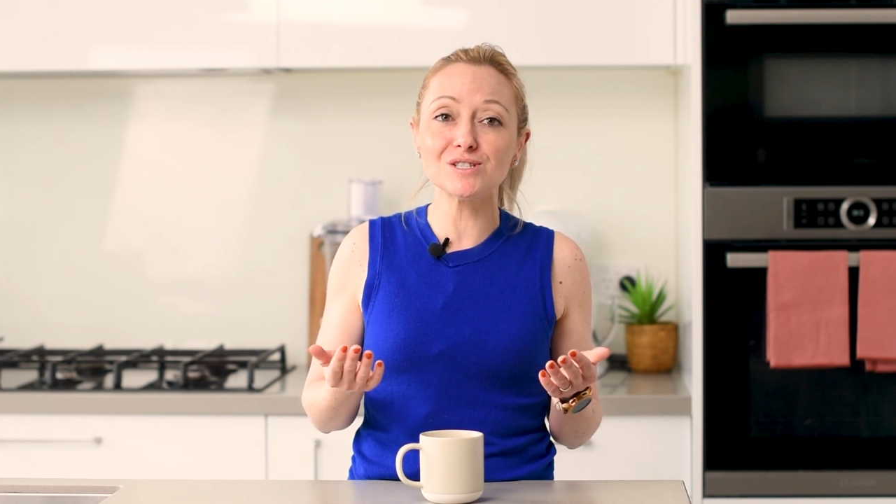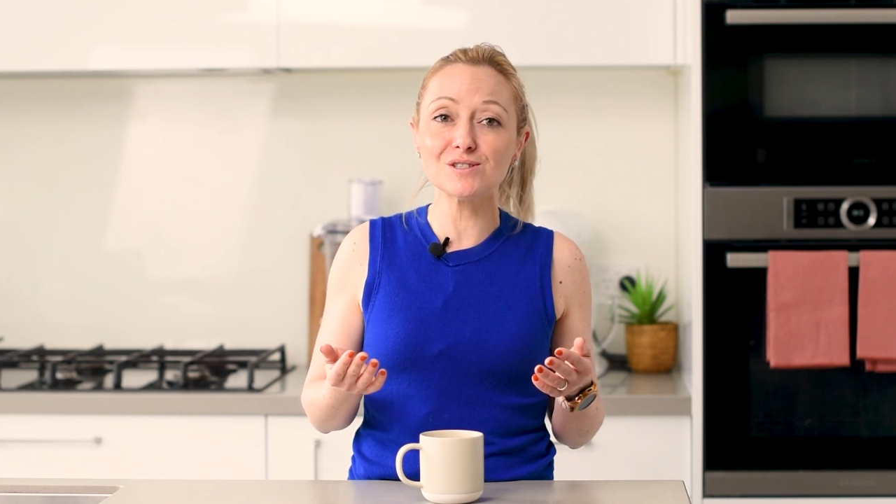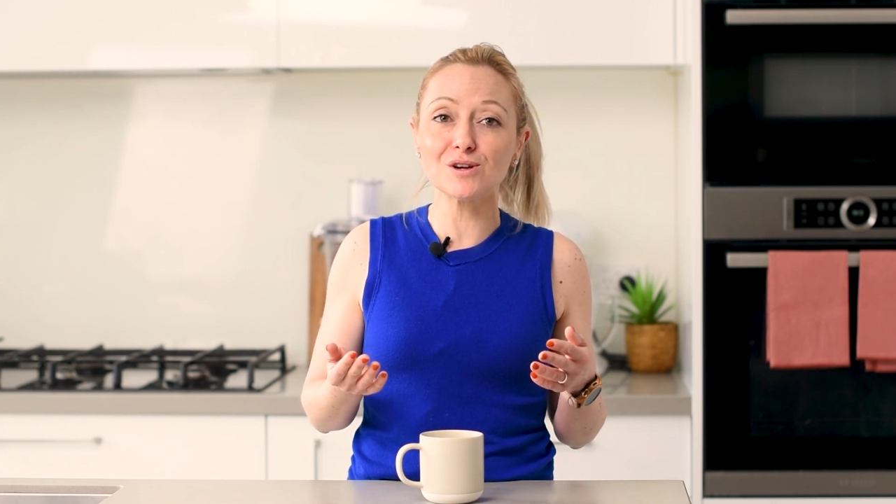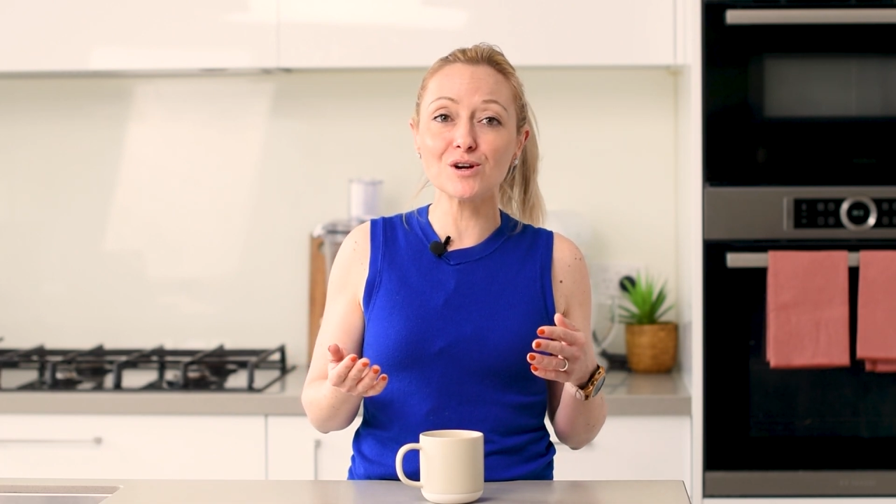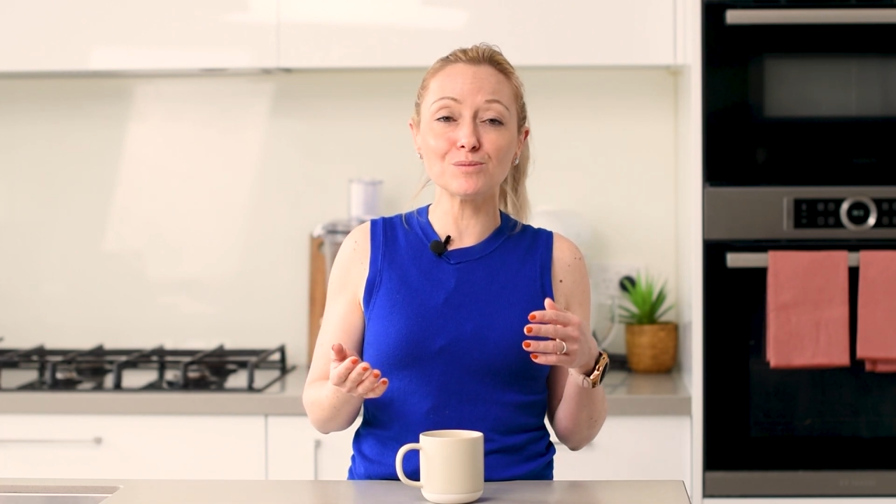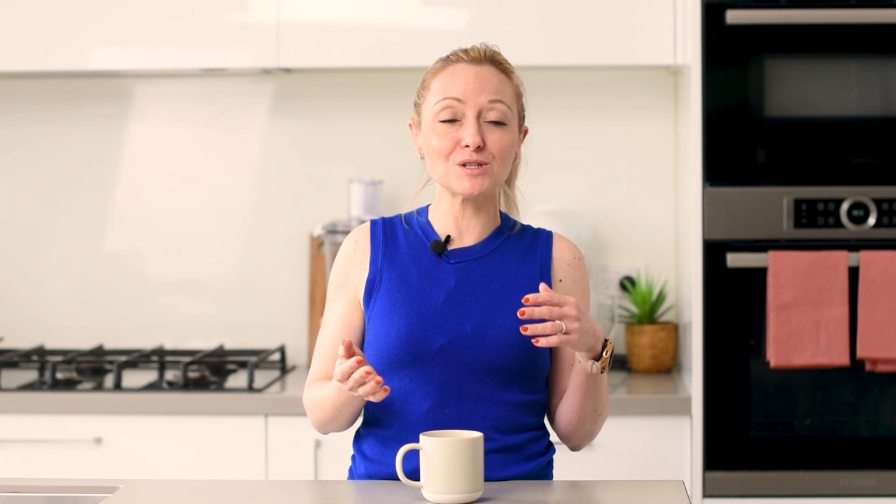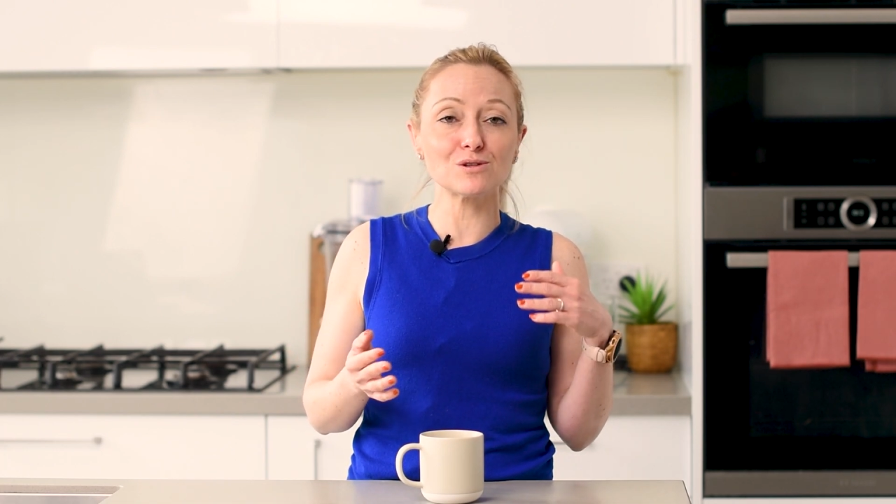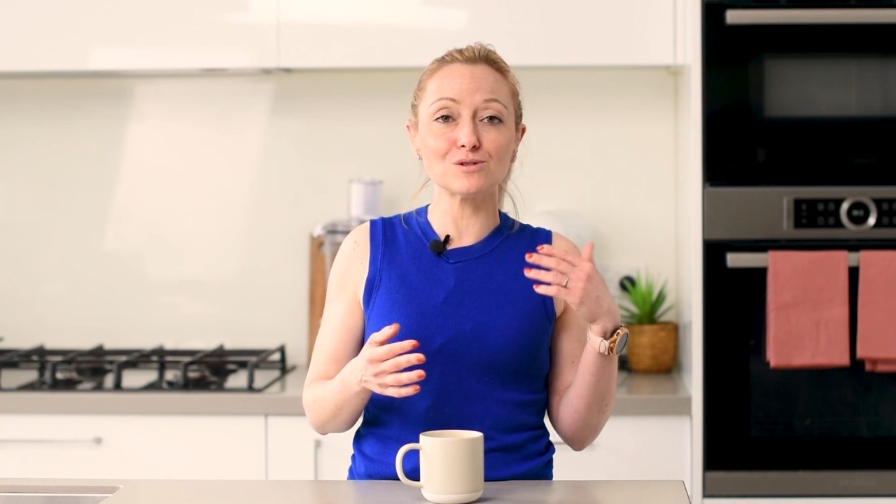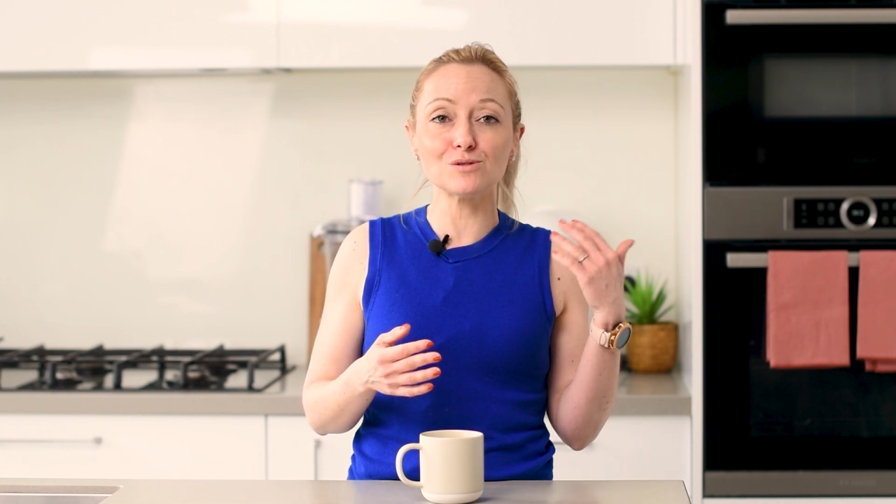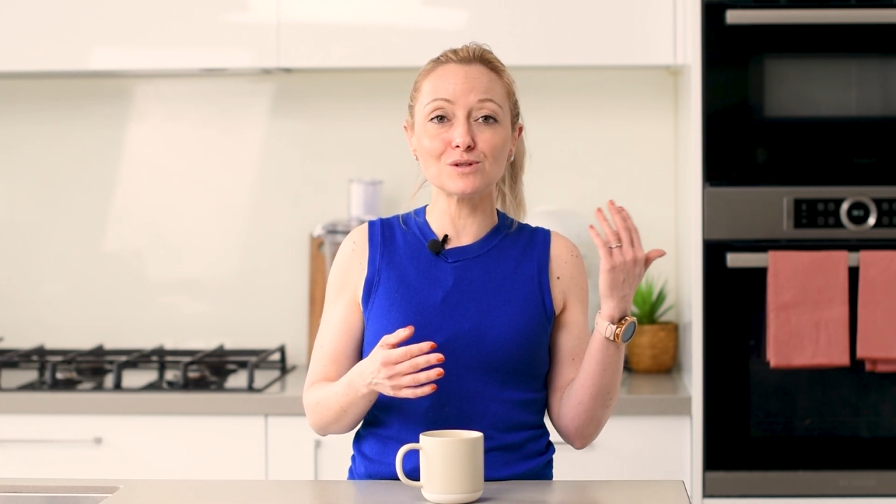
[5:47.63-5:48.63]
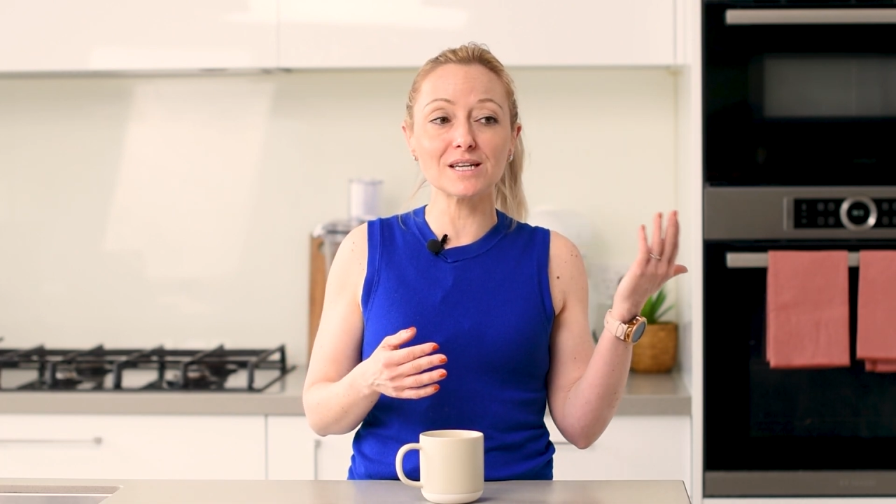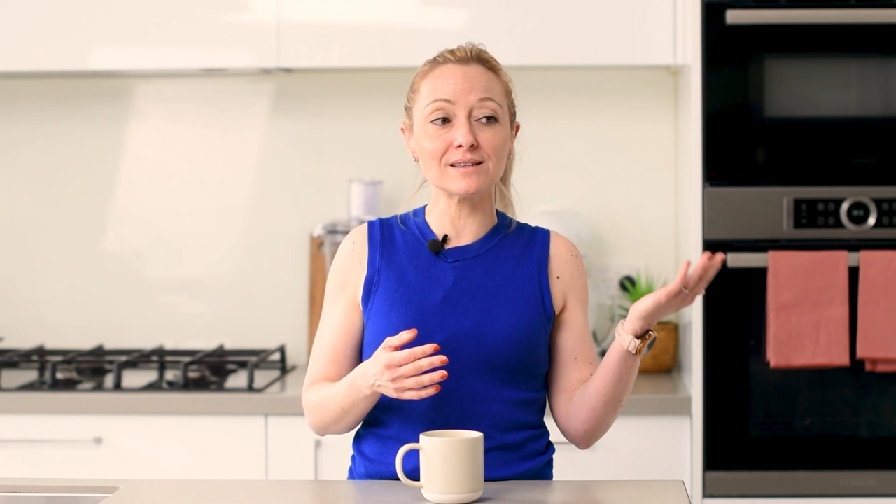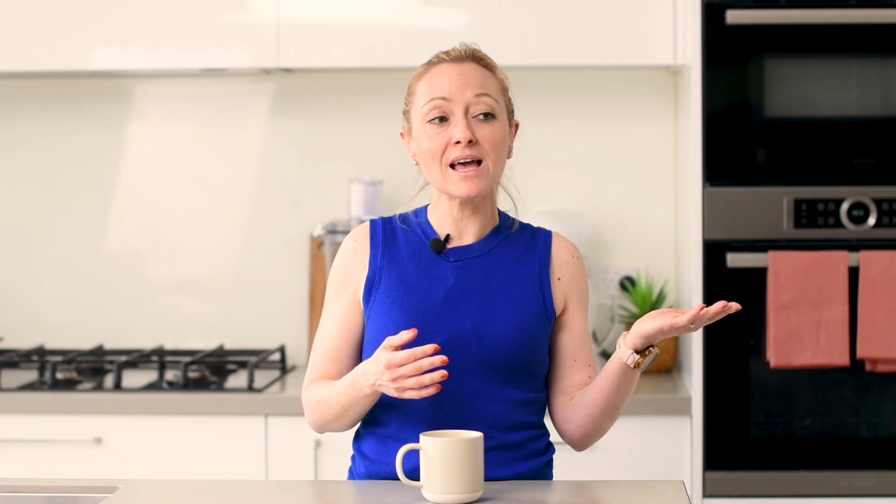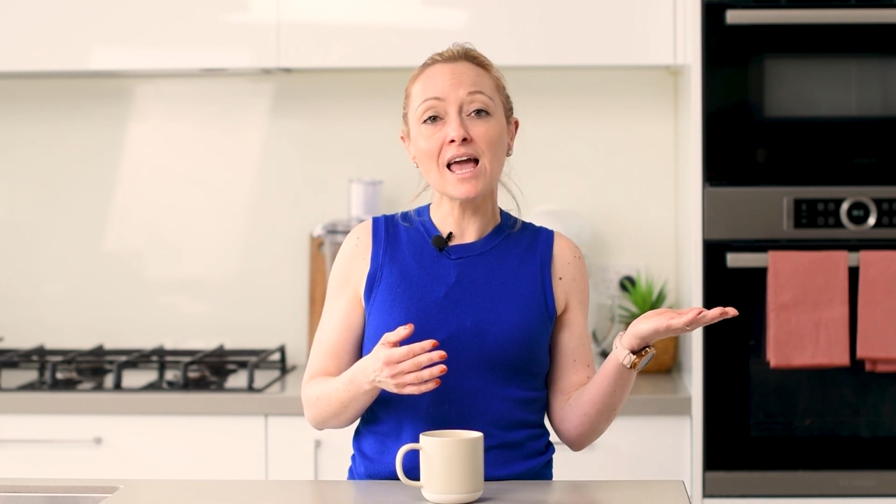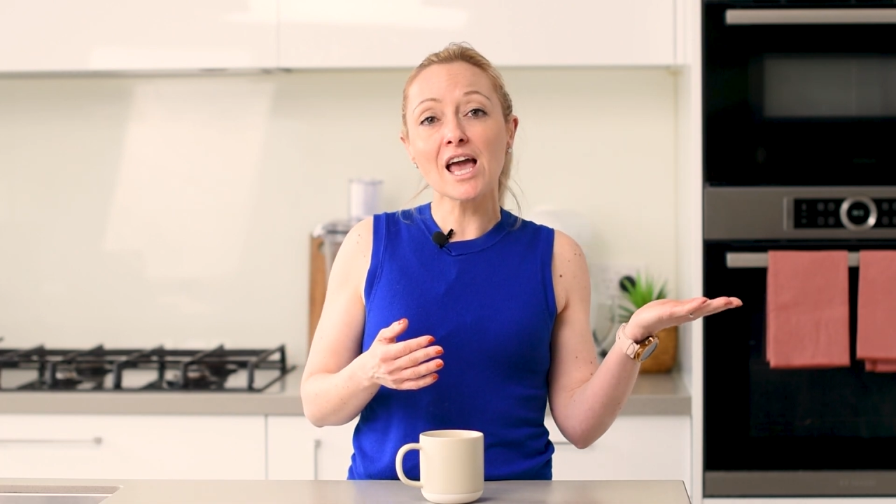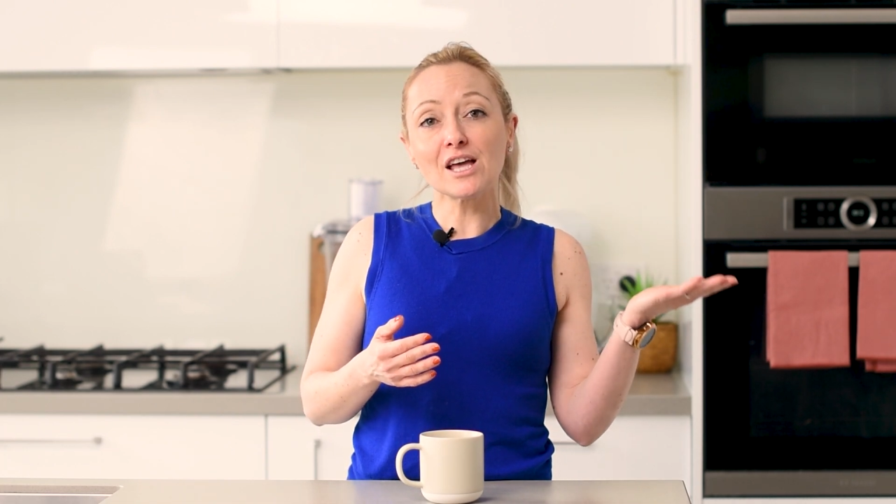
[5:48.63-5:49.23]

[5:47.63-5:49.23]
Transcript: easier because you can